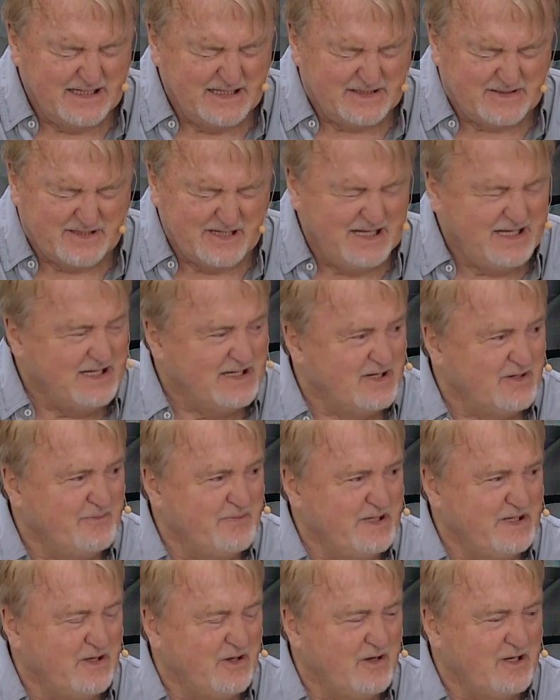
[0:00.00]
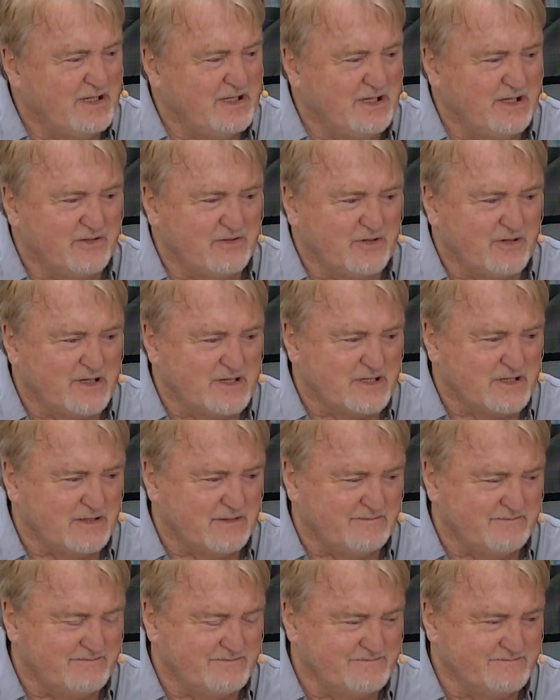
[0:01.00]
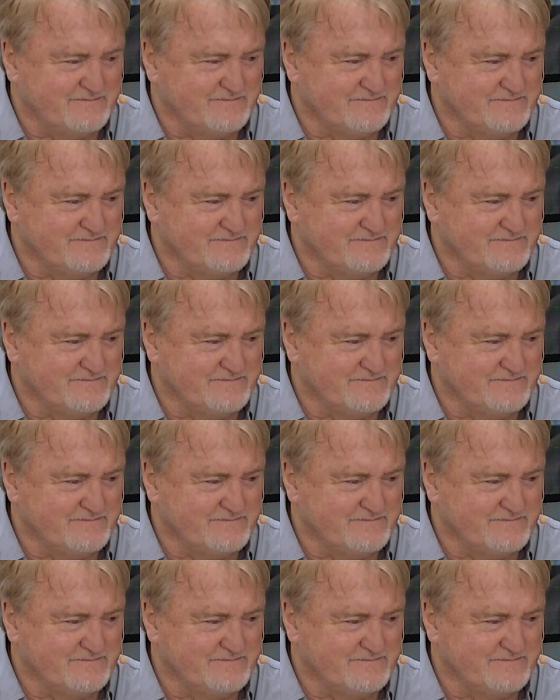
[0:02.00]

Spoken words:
it'll be God and you trust him.